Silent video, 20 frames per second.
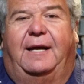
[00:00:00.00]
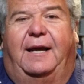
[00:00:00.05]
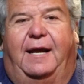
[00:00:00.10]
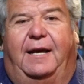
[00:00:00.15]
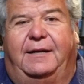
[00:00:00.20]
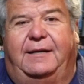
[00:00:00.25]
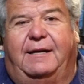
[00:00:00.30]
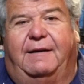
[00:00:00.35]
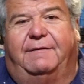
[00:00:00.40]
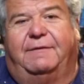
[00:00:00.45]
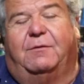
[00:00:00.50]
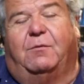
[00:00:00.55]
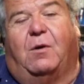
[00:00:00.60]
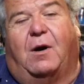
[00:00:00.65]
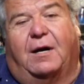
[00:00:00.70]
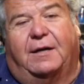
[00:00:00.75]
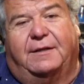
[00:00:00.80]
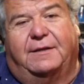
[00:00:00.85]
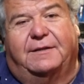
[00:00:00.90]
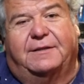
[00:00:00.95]
and you have to
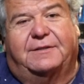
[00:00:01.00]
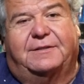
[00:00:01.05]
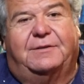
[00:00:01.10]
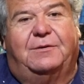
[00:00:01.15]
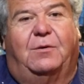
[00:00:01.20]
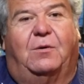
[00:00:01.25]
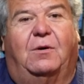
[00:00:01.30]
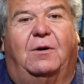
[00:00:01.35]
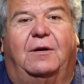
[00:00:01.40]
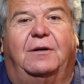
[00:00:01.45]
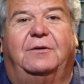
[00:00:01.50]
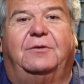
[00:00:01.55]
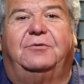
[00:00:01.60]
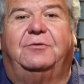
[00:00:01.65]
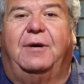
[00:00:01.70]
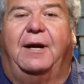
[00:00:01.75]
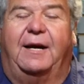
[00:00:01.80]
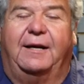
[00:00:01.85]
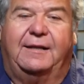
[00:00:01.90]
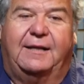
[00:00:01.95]
walk in the store,
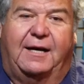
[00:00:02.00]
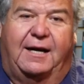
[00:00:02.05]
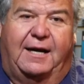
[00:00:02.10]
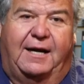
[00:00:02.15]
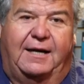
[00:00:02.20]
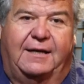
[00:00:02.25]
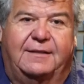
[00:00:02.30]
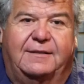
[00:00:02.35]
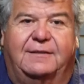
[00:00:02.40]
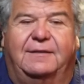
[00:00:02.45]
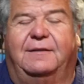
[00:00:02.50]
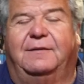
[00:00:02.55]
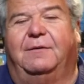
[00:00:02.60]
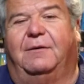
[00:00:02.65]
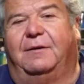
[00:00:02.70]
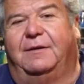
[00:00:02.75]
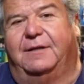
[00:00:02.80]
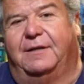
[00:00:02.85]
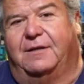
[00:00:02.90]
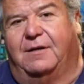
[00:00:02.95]
drag the ice,
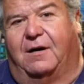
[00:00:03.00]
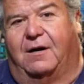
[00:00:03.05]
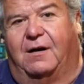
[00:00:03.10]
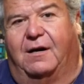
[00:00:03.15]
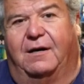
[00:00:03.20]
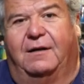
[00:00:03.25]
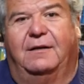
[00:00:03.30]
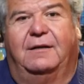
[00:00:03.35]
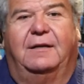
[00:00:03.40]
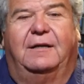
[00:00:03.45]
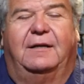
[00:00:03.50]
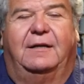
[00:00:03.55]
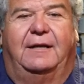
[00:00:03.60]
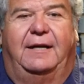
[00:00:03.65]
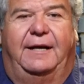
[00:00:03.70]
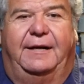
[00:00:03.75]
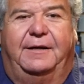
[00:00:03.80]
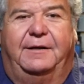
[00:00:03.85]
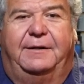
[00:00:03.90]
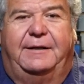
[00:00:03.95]
throw it in the car,
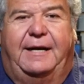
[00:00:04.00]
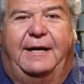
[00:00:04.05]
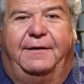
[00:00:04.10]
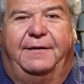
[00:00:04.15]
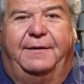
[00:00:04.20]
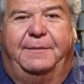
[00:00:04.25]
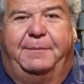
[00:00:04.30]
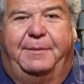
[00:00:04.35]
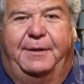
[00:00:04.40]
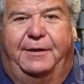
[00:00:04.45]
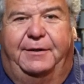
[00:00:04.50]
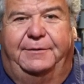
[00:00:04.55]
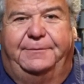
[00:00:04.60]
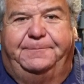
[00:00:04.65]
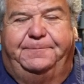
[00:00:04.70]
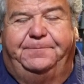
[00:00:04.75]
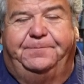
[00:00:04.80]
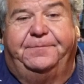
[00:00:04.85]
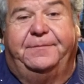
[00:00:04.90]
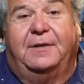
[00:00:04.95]
and go down to the boat.
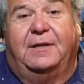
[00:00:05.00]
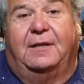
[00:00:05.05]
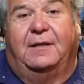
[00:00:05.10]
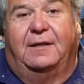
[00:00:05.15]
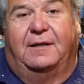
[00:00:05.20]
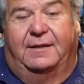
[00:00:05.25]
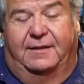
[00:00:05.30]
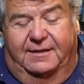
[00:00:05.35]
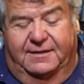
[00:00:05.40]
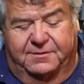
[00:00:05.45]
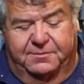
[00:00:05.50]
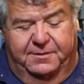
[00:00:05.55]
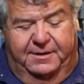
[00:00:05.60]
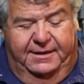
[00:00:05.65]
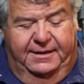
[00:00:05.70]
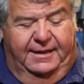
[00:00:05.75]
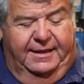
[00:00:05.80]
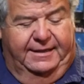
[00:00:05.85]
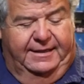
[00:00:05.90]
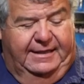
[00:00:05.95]
This
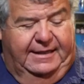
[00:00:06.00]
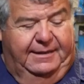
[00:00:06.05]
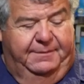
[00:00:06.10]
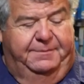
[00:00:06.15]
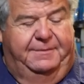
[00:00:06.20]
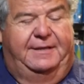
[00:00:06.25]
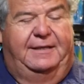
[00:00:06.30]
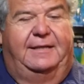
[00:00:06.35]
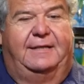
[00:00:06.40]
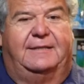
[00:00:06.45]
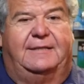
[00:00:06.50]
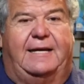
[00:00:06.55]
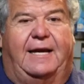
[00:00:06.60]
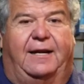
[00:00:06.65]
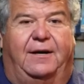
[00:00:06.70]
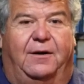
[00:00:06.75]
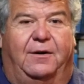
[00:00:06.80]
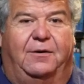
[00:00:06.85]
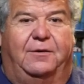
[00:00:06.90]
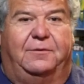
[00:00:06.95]
way, I keep these
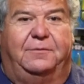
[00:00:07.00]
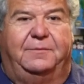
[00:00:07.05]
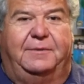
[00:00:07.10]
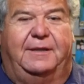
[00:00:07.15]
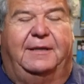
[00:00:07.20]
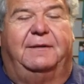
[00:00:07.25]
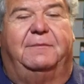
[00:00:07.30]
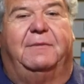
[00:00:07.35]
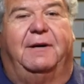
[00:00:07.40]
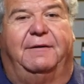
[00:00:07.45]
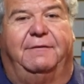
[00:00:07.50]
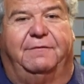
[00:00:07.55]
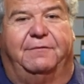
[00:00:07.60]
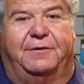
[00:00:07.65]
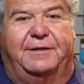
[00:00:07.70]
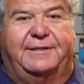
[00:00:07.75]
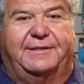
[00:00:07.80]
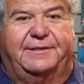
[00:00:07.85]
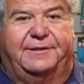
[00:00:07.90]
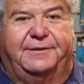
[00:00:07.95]
at home in my
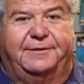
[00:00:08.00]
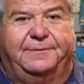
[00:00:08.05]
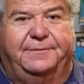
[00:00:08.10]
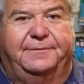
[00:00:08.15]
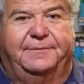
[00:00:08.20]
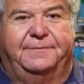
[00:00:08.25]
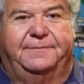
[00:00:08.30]
freezer.